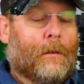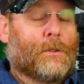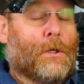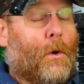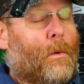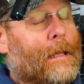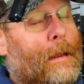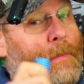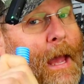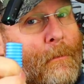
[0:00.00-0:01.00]
So
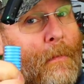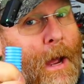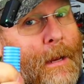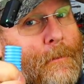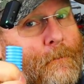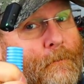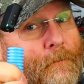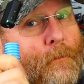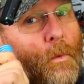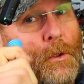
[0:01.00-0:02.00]
keep that in mind
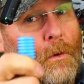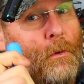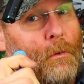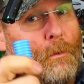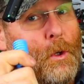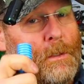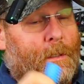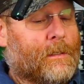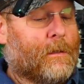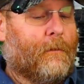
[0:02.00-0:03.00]
when you're
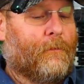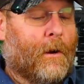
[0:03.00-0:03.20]
using this stuff,